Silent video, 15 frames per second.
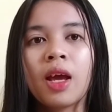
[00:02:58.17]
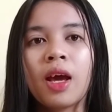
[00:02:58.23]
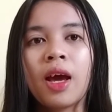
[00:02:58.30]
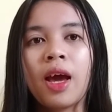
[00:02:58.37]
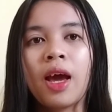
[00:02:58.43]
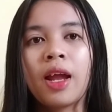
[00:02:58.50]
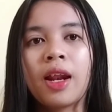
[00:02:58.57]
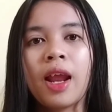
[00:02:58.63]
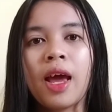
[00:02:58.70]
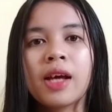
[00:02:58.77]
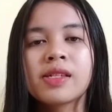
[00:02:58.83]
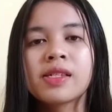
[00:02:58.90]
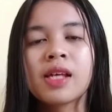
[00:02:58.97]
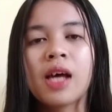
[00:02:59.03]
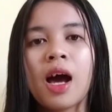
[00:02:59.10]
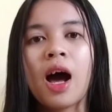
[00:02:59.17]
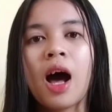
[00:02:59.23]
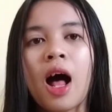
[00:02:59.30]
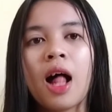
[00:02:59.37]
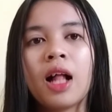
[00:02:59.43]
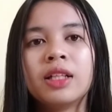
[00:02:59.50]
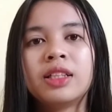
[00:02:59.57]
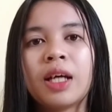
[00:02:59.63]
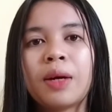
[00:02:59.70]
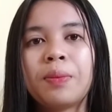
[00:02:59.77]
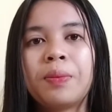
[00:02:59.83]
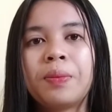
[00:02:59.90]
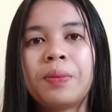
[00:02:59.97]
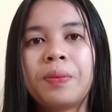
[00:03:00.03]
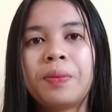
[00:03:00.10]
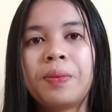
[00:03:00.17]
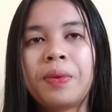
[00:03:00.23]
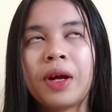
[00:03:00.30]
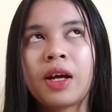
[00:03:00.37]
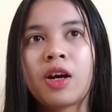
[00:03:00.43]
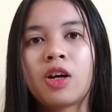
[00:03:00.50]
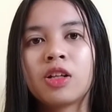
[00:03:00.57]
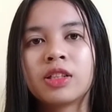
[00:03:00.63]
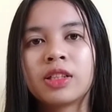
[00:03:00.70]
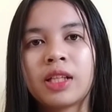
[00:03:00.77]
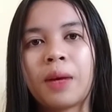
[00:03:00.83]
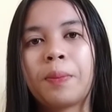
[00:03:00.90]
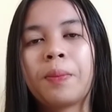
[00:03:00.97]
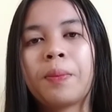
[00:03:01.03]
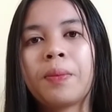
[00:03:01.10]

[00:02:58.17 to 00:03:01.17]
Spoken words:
And next, algebraic concept.